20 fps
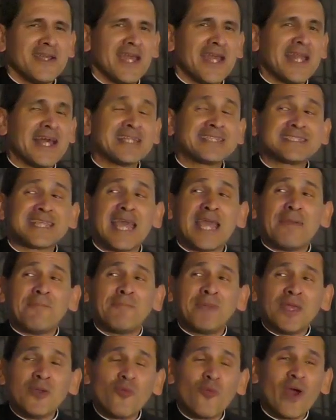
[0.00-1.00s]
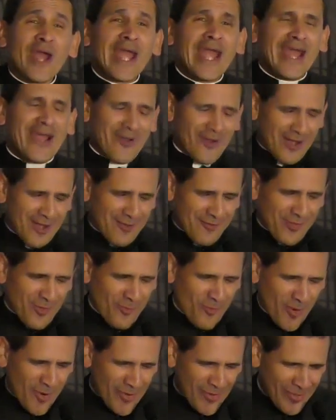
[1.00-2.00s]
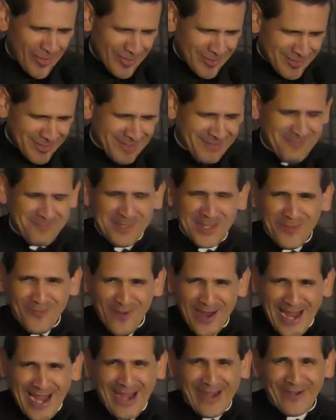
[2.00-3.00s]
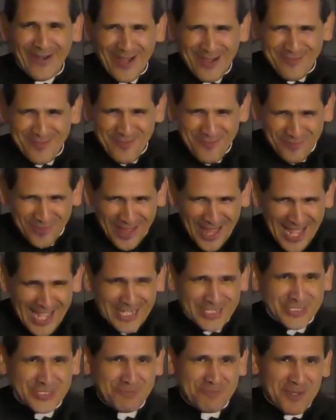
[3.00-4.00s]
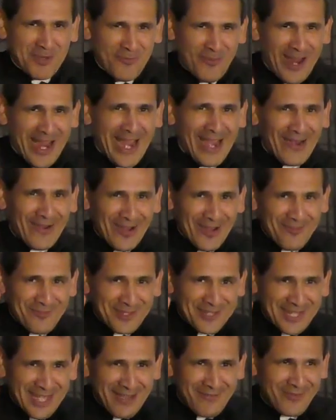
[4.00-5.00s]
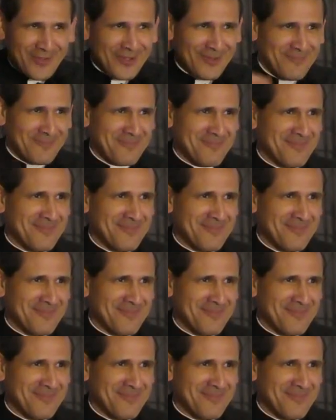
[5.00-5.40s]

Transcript: And I say, beware of the world, beware of the flesh, beware of the devil.